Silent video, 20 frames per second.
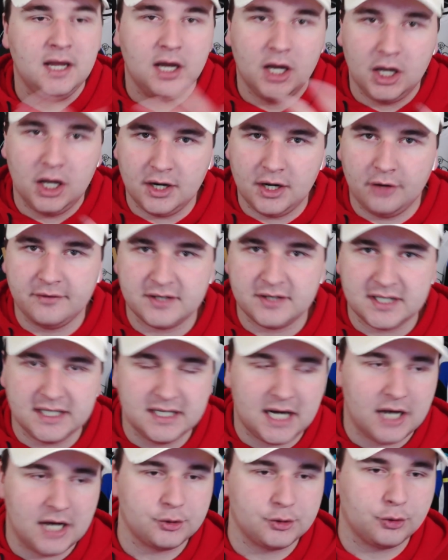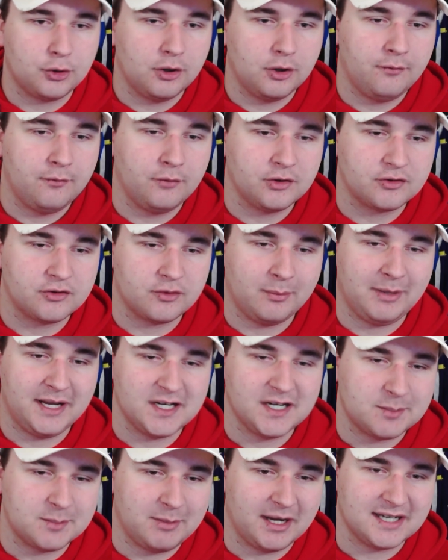obviously Nigel Clough was
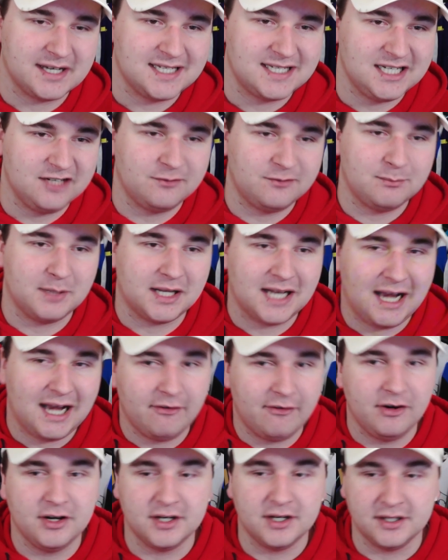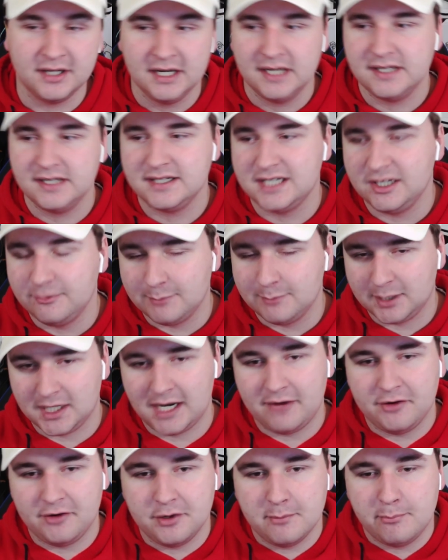replaced by Steve McLaren, and Steve
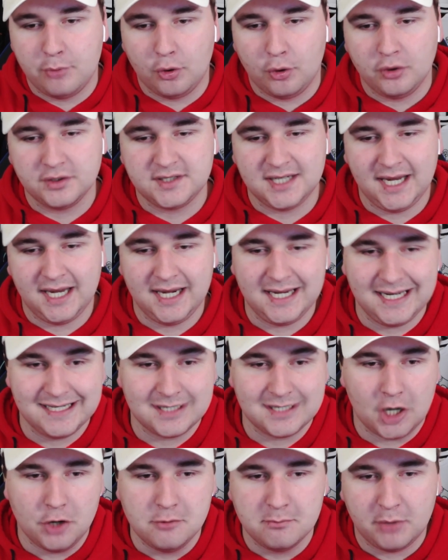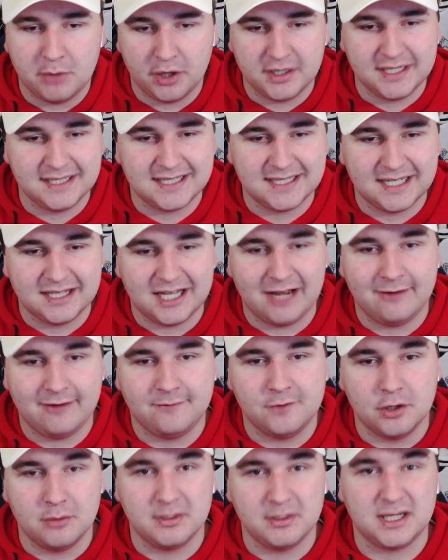McLaren brought in his own bodies in that
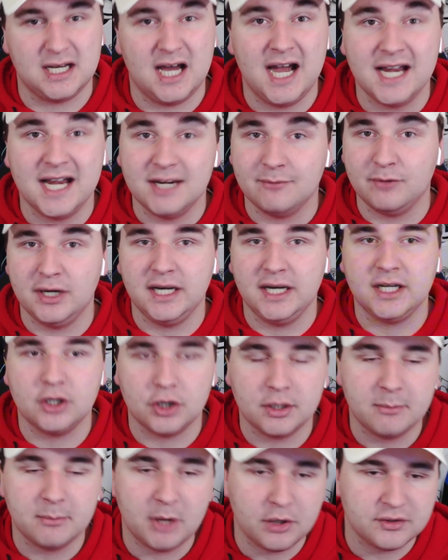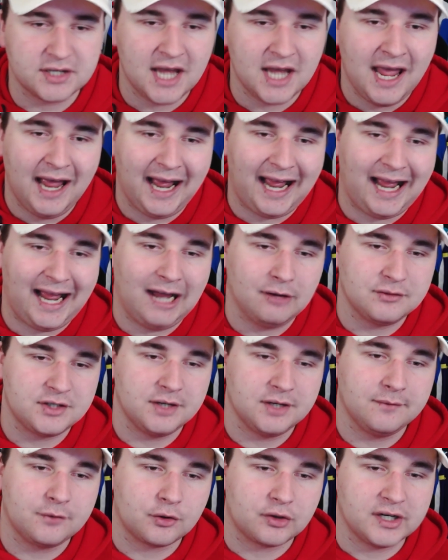forward line and really got the most out
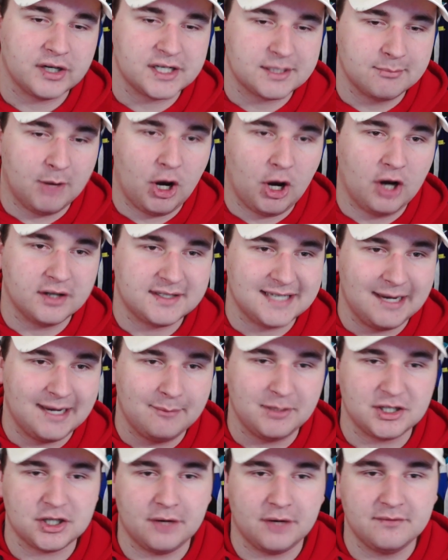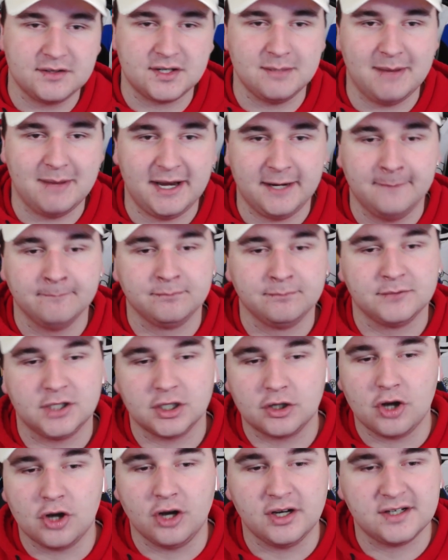of Chris Martin, which obviously meant
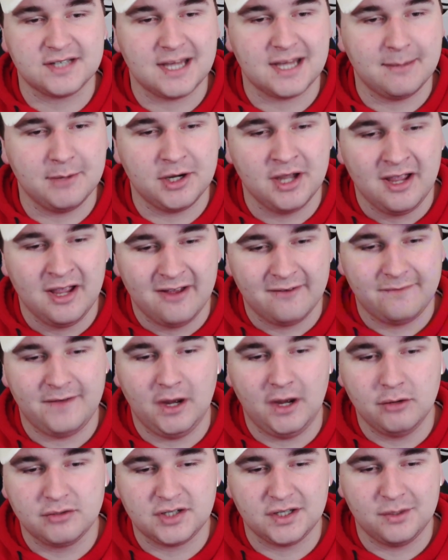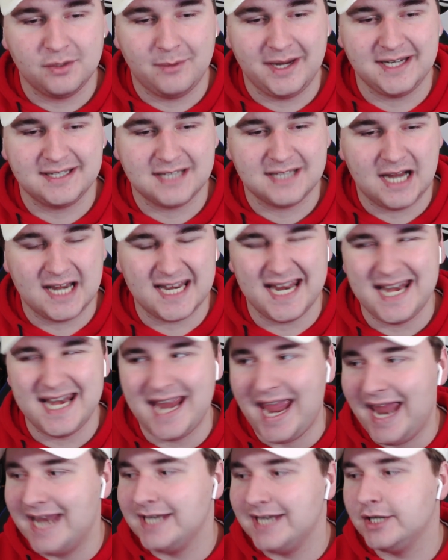that Connor Salmon fell to the wayside and
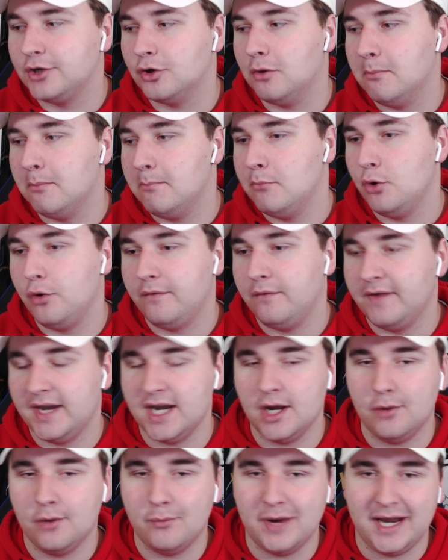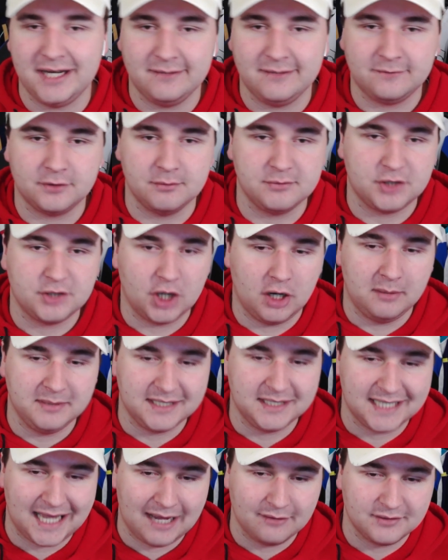ended up moving away from Derby
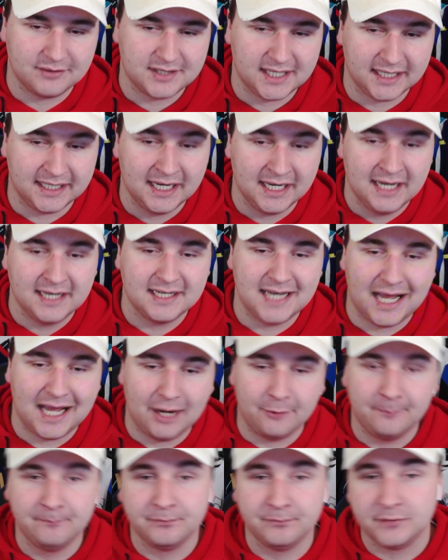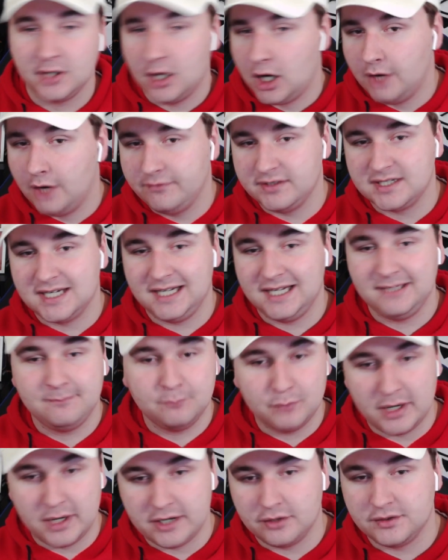County. Now, obviously
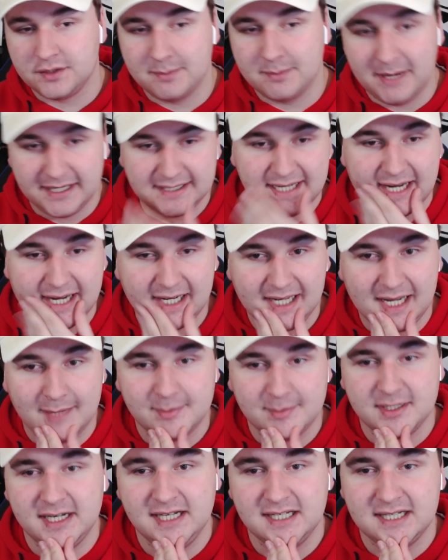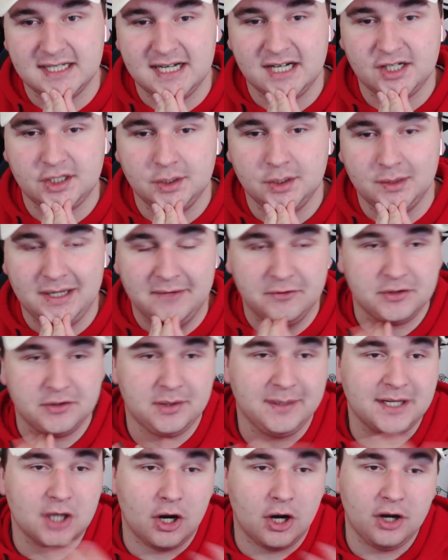went on to make 10 caps at international level, so
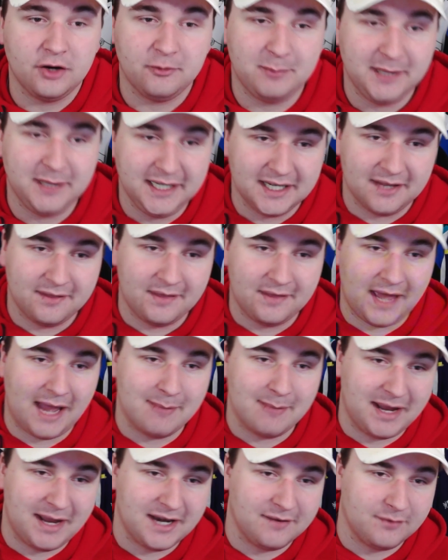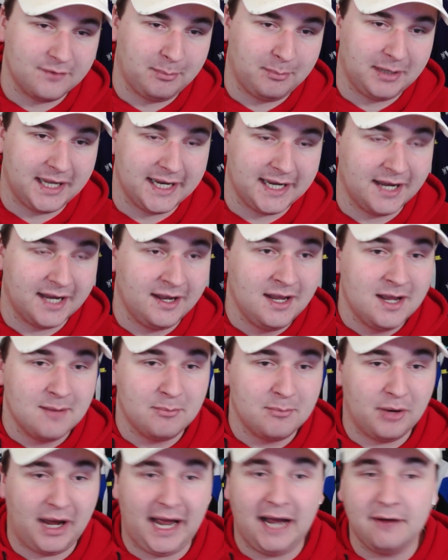he can't have been that bad of a player,
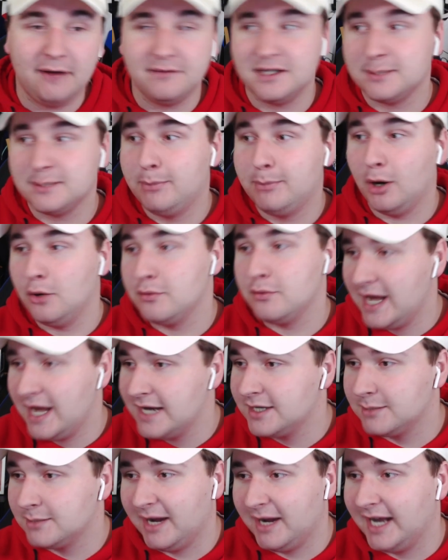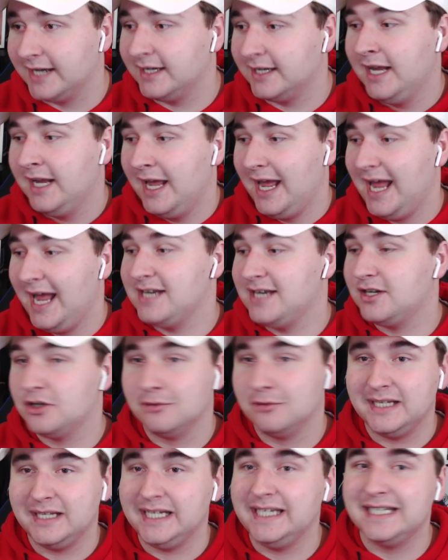but how this bold-headed man ended
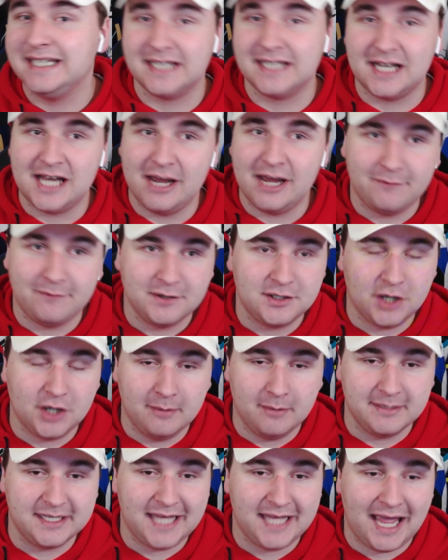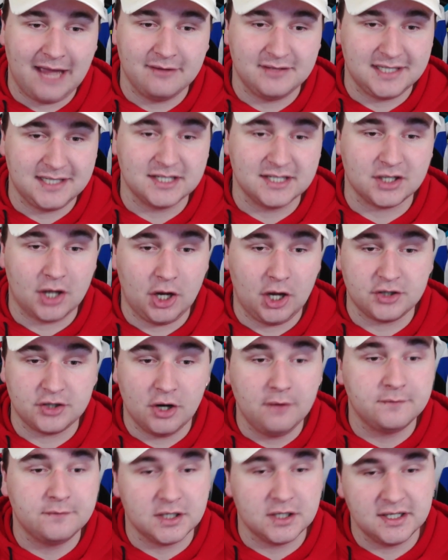up leading the line for Derby County as
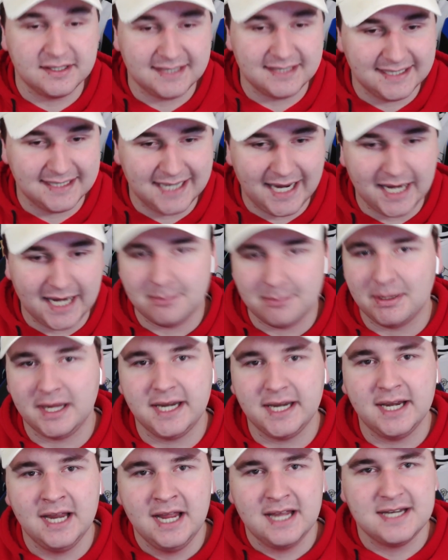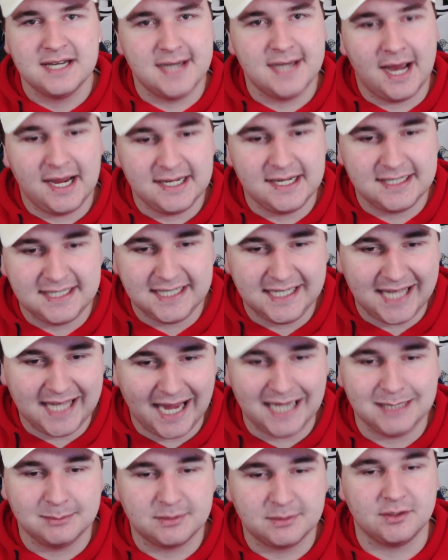often as he did, playing 90
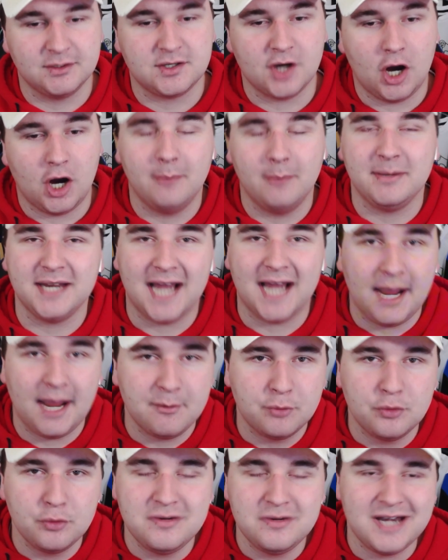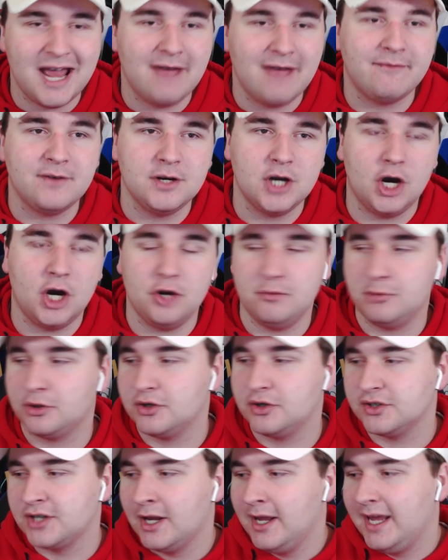games for Derby, I will never know,
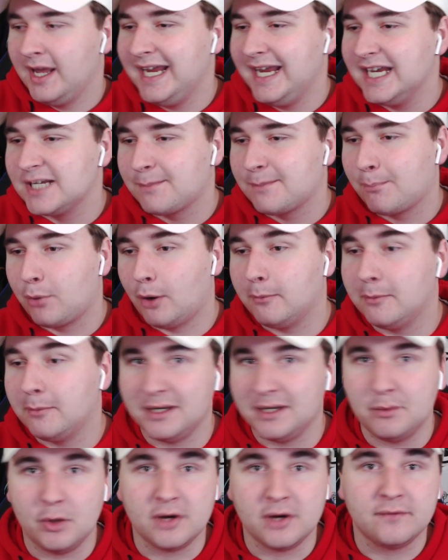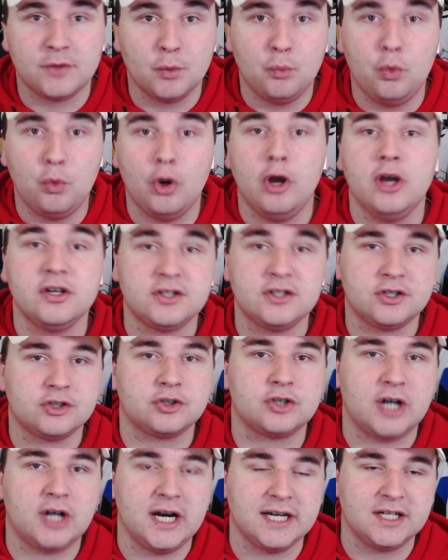because he is probably one of the worst
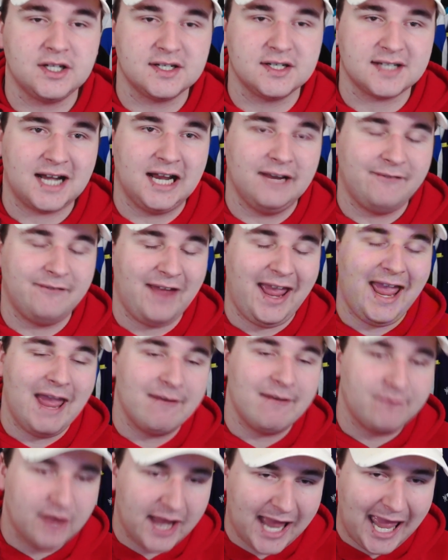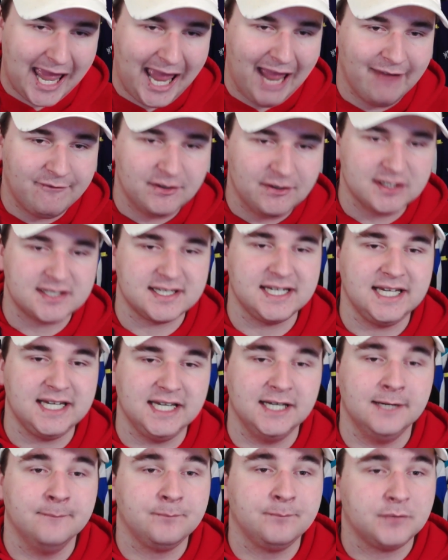strikers I have ever
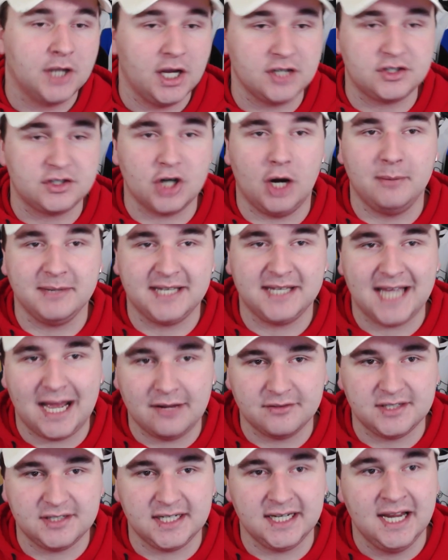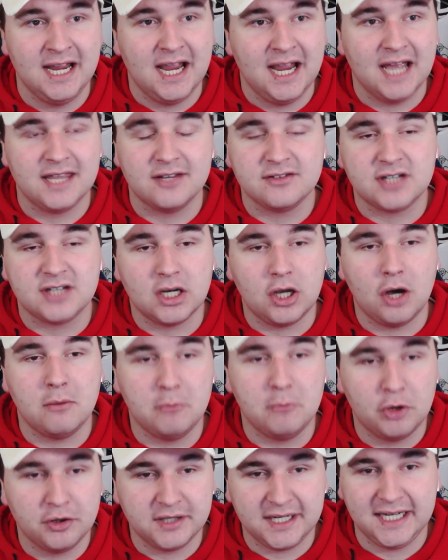seen at Derby County, and there is a lot
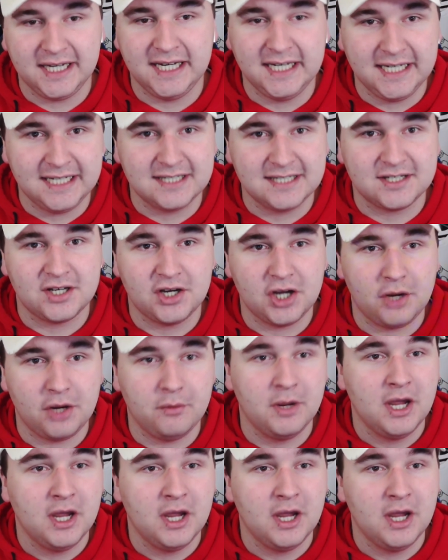more that he needs to do